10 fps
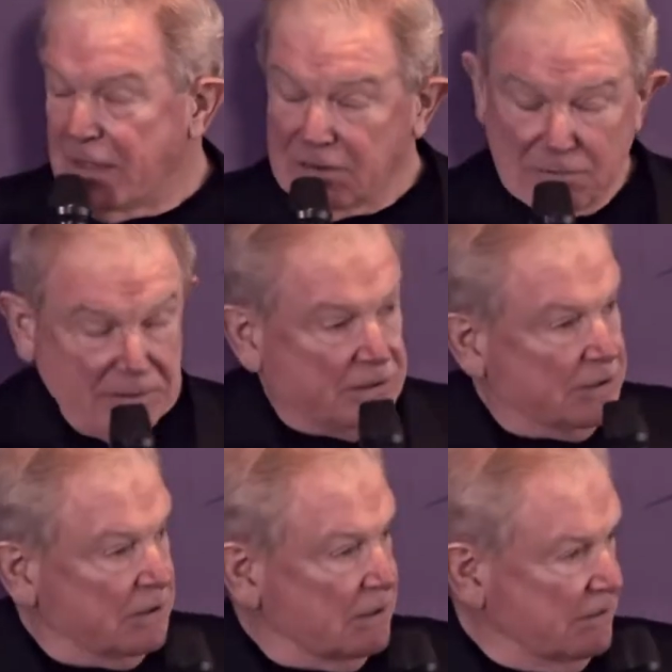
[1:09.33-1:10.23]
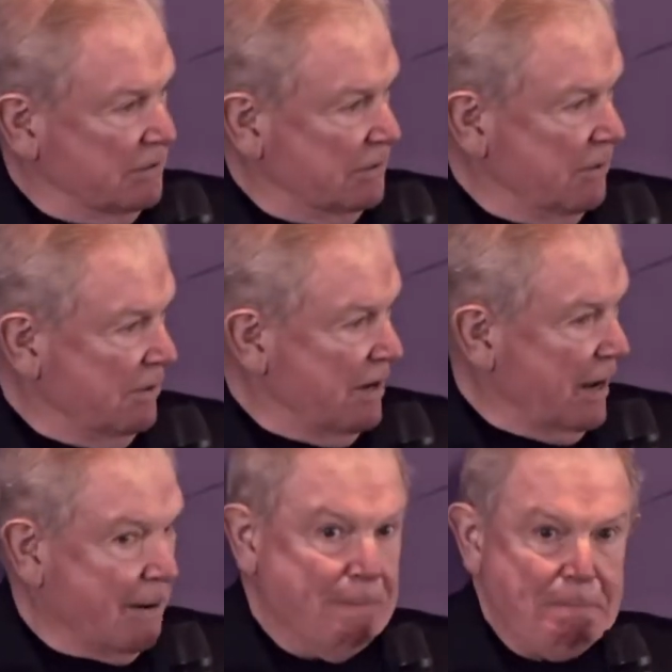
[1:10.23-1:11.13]
That's what you're going to listen to
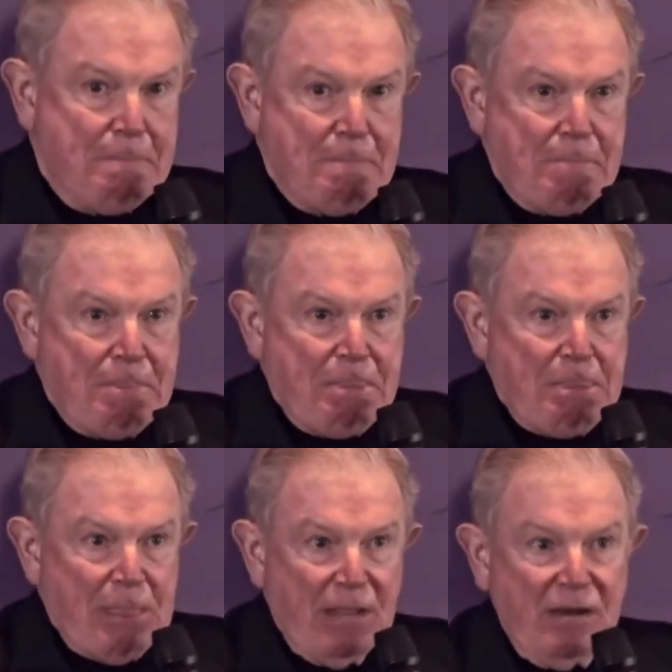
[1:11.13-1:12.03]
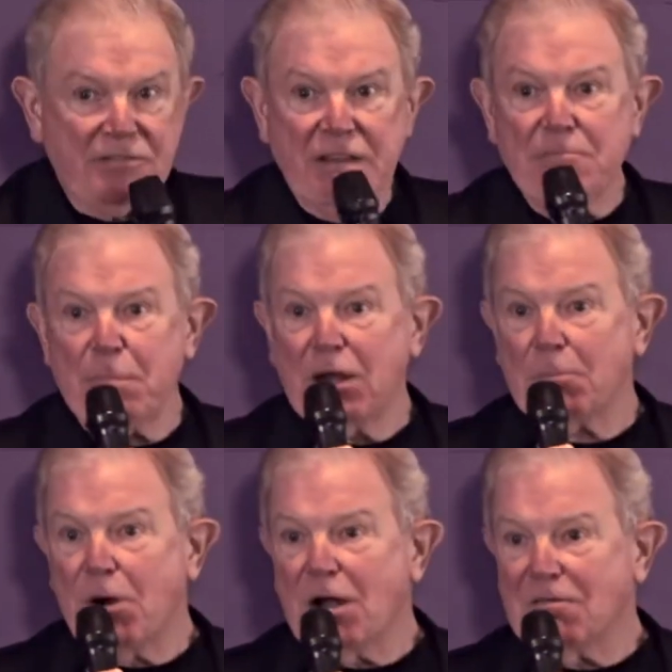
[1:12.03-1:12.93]
today. And here's the even better
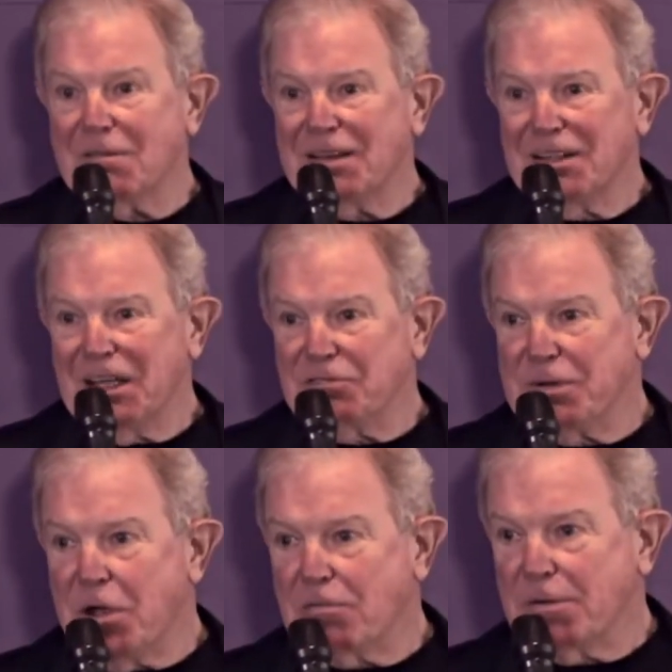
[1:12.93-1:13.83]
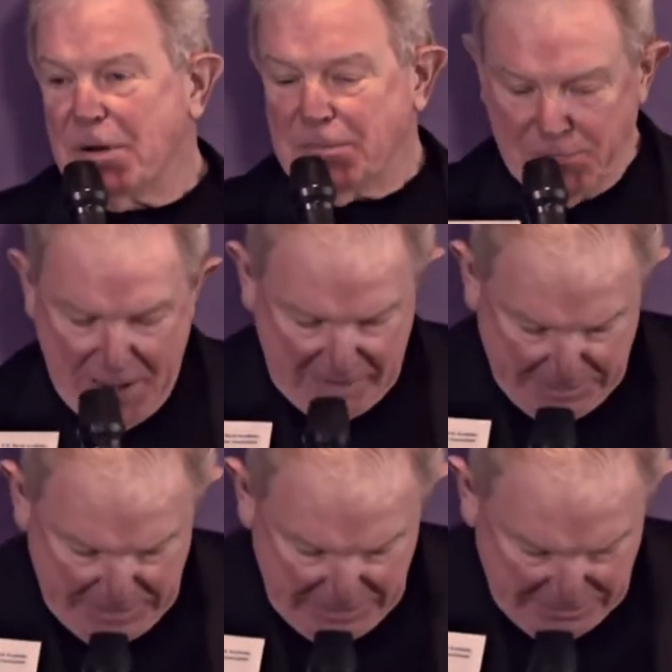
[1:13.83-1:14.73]
part. As we all remember
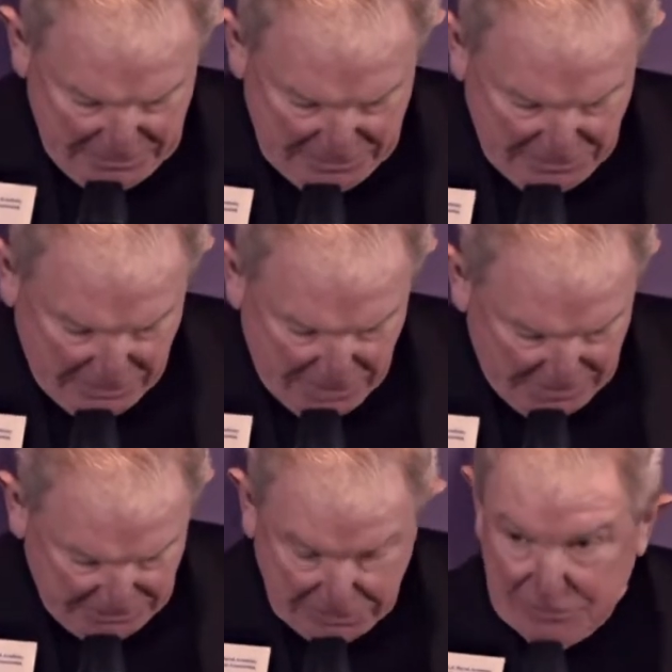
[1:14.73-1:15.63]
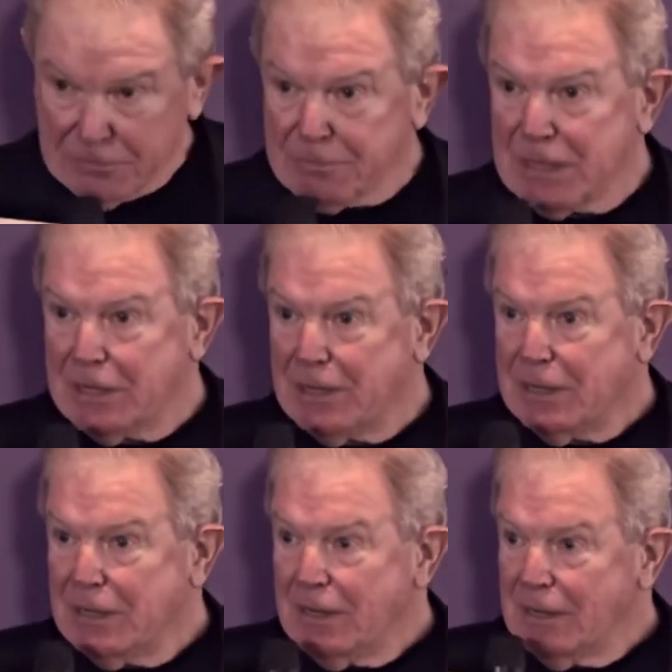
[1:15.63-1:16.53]
back being junior officers,
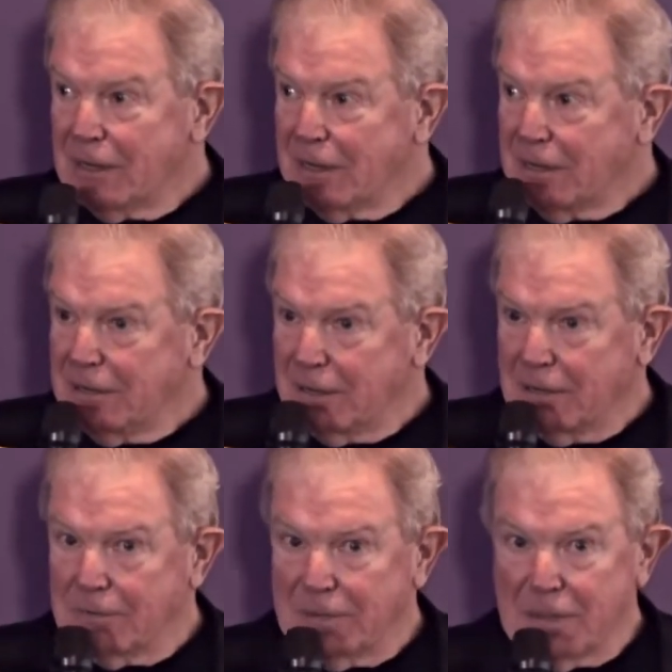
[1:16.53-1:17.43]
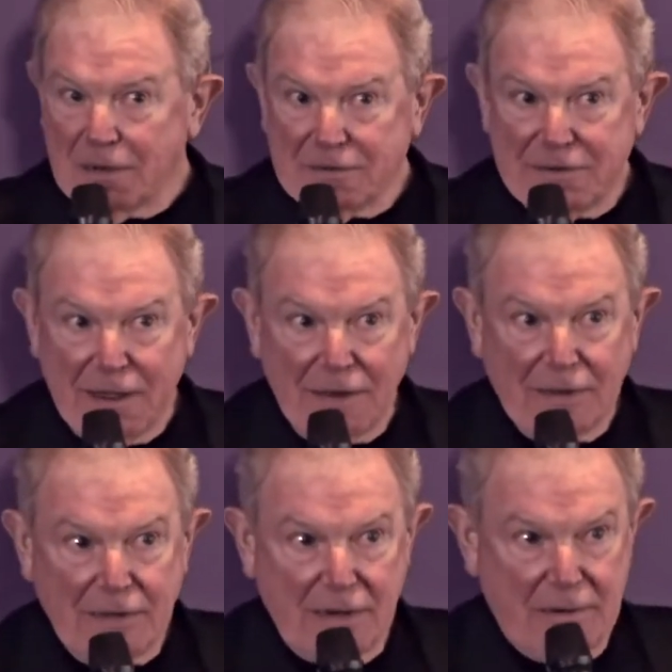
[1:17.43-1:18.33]
he did it without
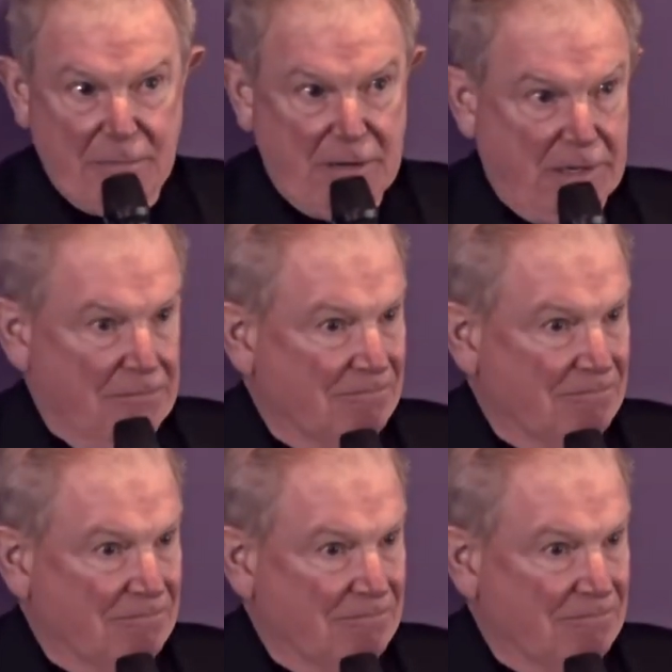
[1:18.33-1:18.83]
telling anybody.